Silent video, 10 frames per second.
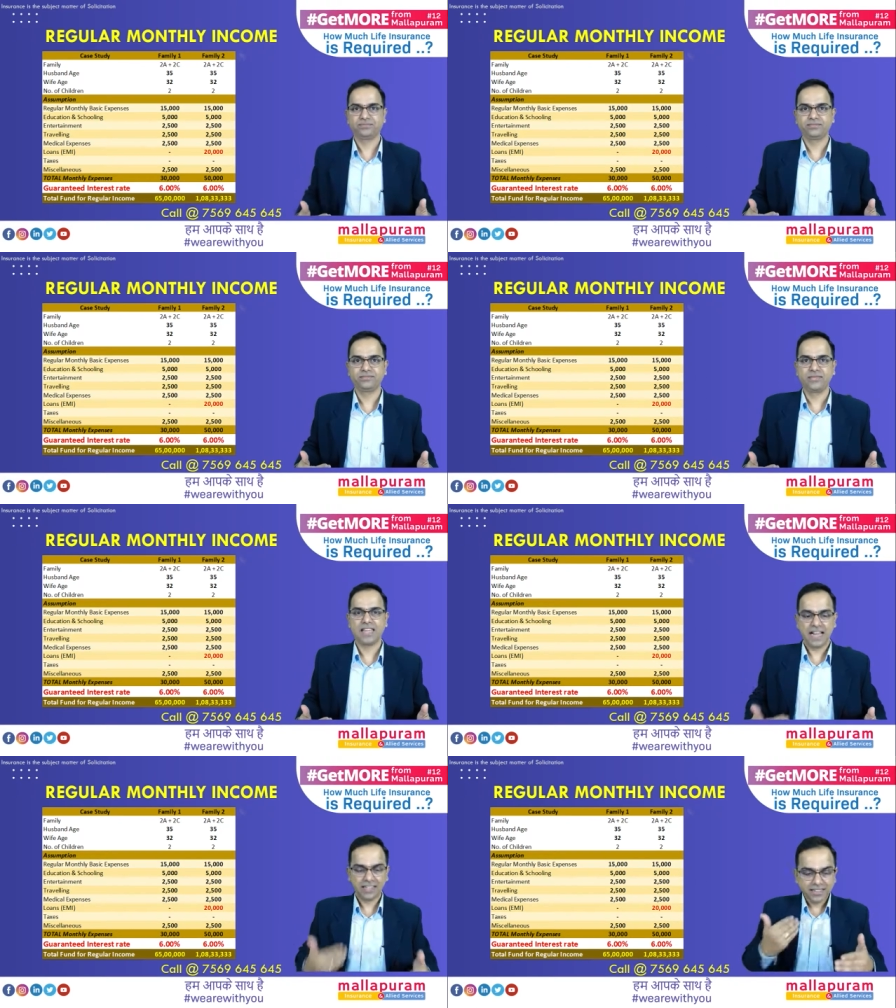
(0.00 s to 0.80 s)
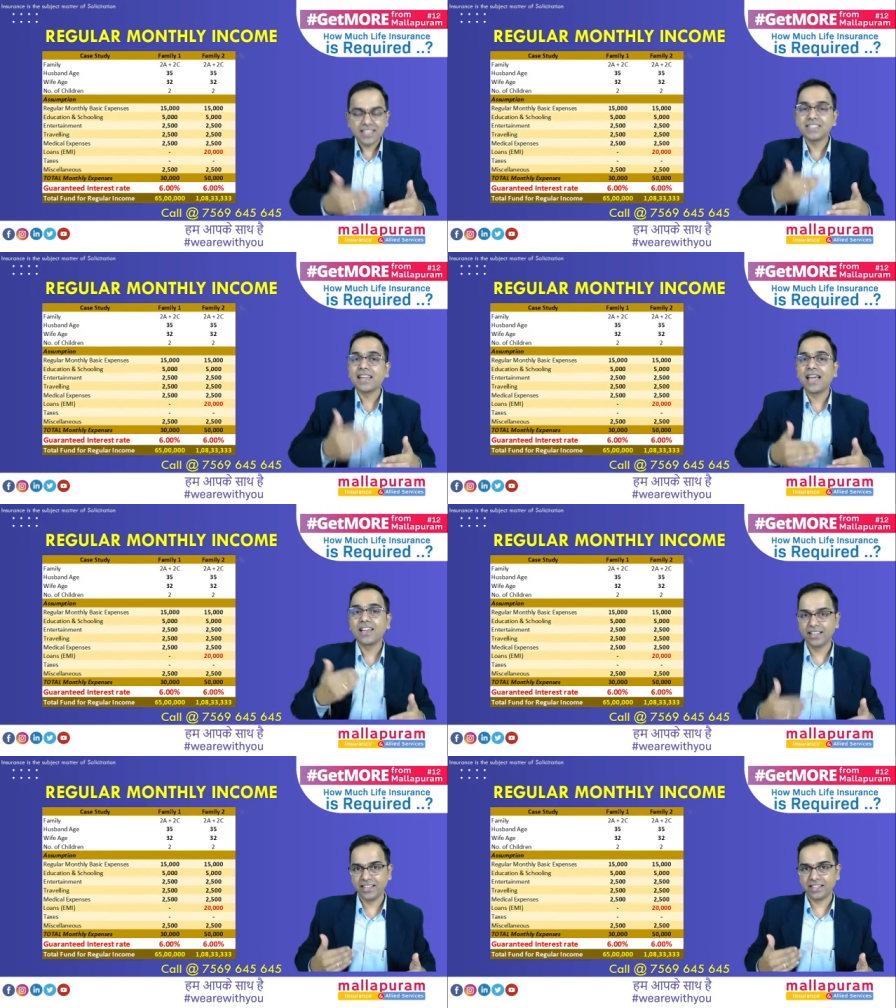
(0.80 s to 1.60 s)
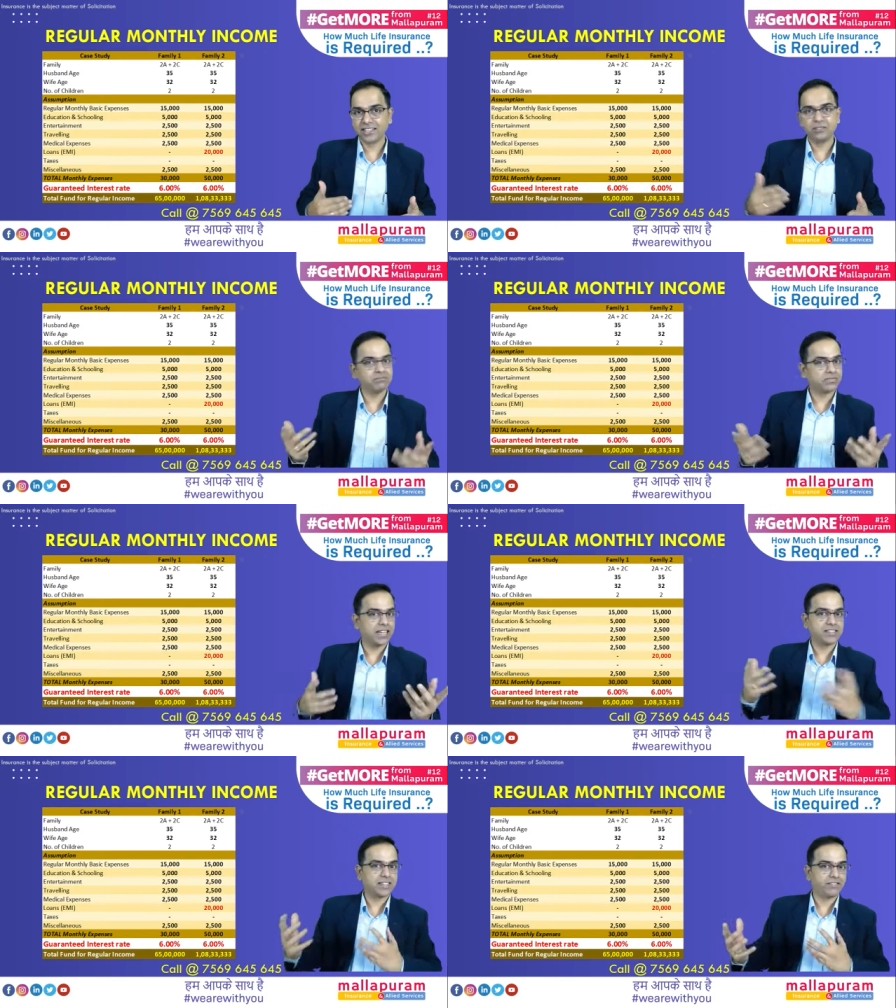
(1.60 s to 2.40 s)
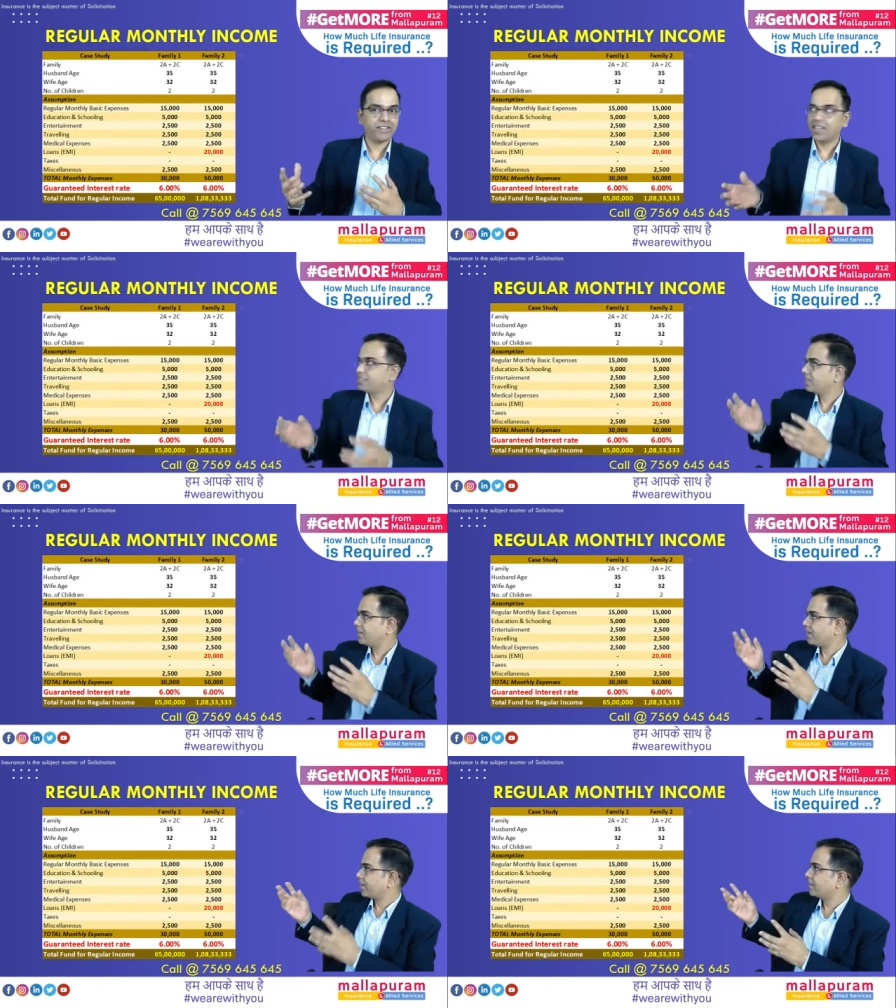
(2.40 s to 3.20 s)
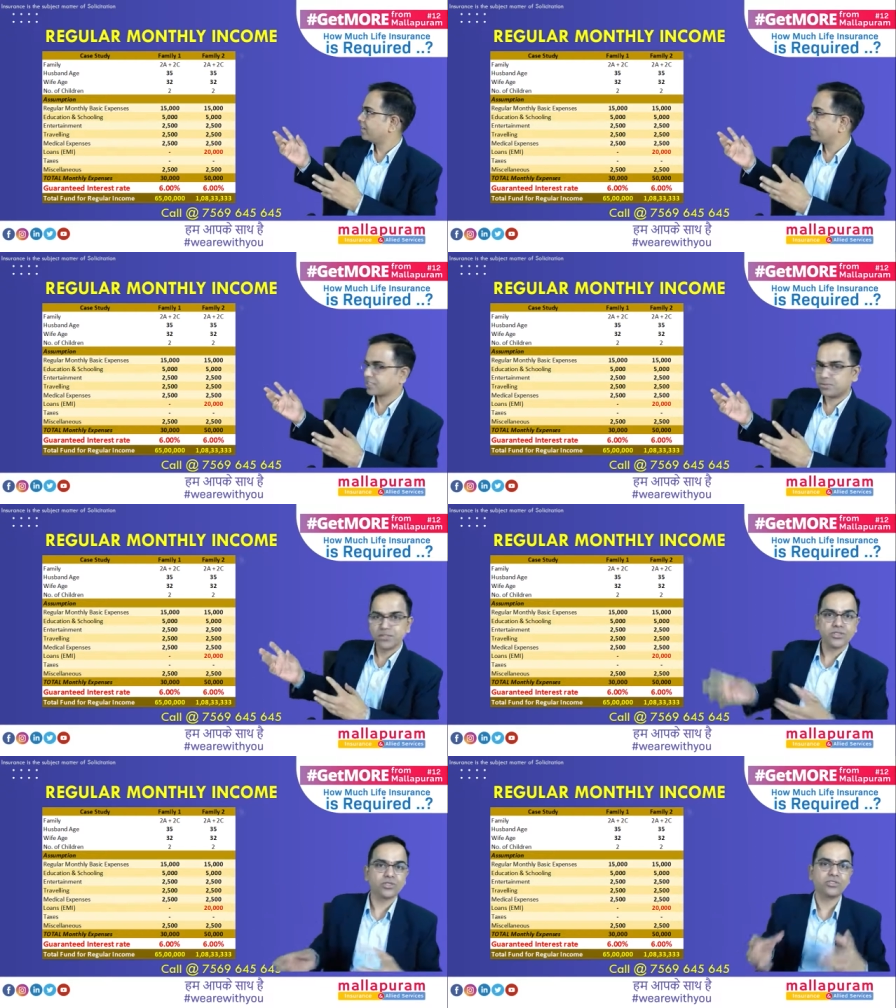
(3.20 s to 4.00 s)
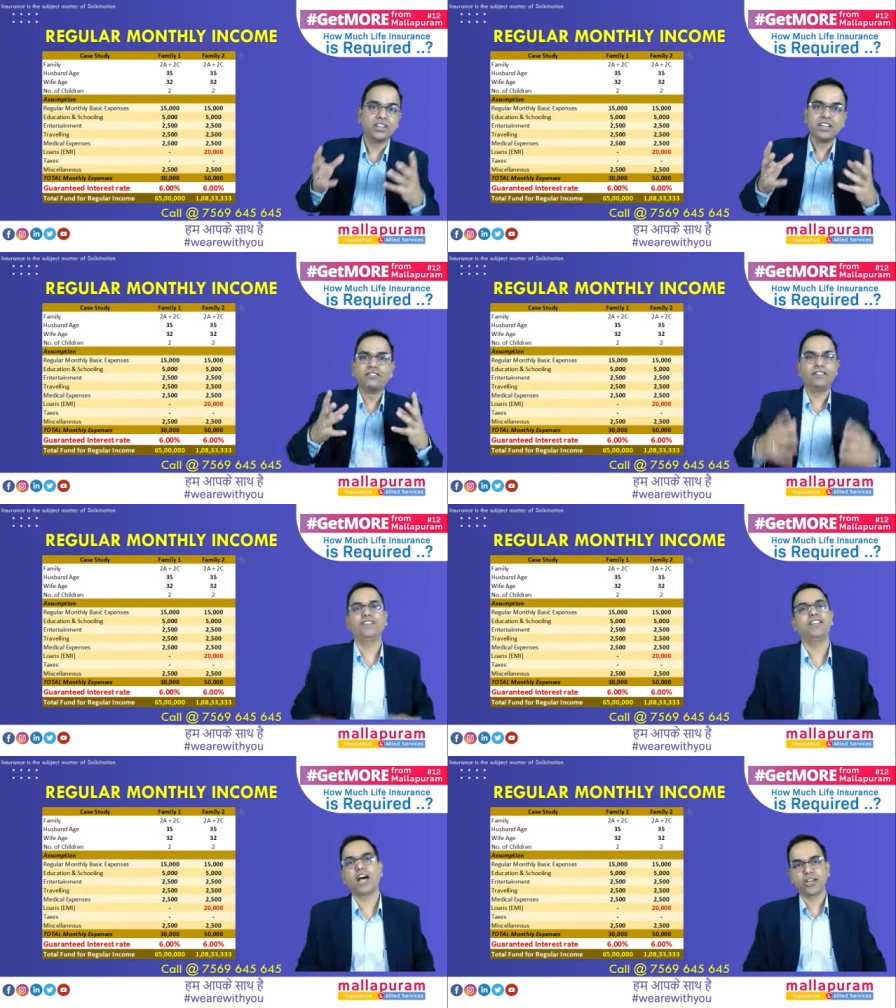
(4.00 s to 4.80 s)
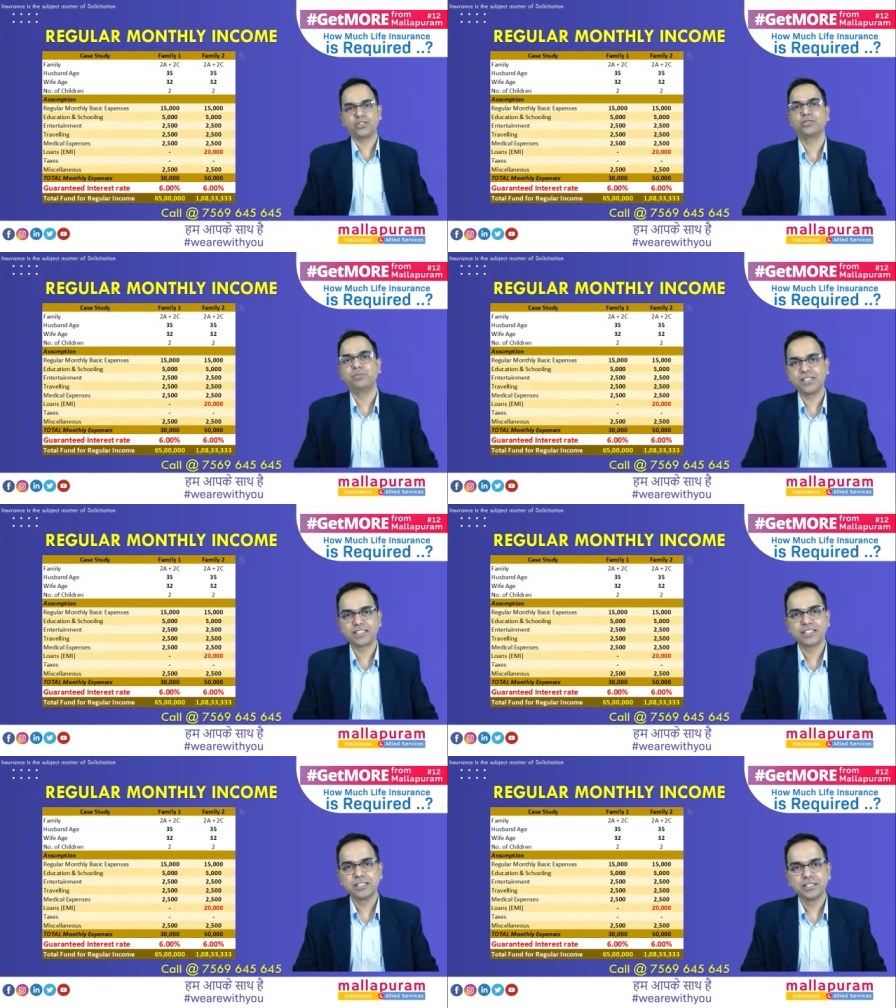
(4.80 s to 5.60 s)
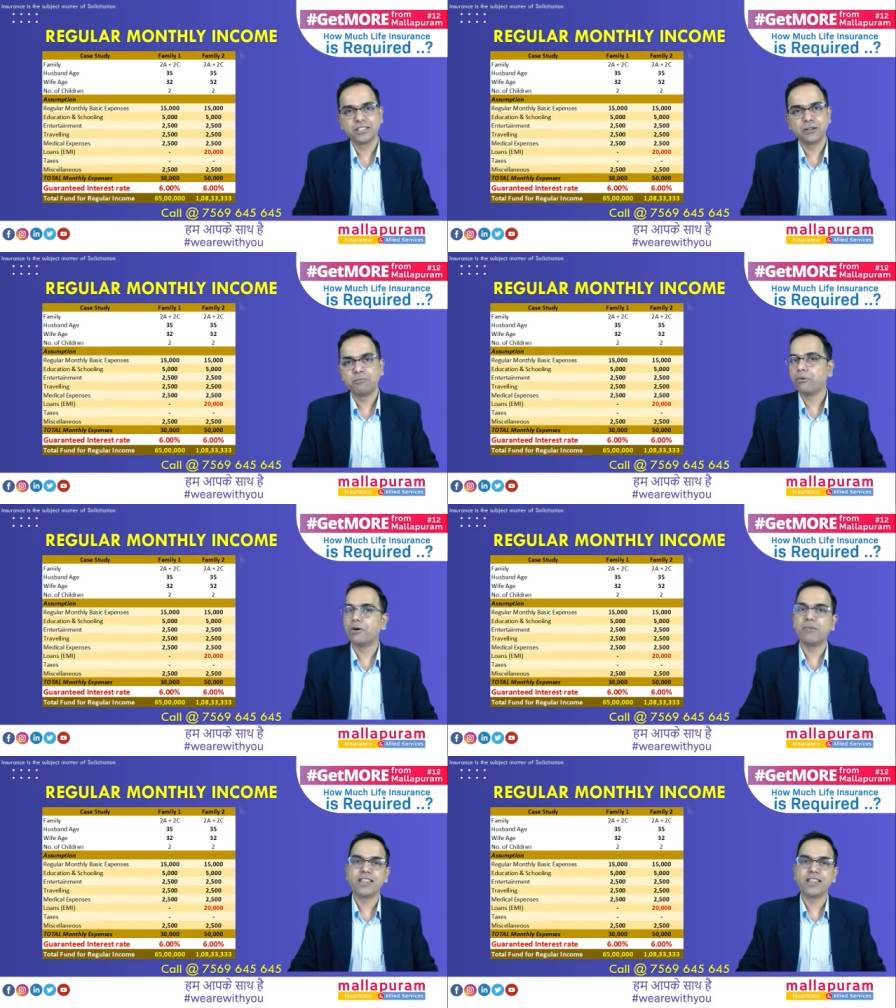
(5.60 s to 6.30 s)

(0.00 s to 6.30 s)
And this regular income can suffice their regular expenses of 50,000 rupees per month.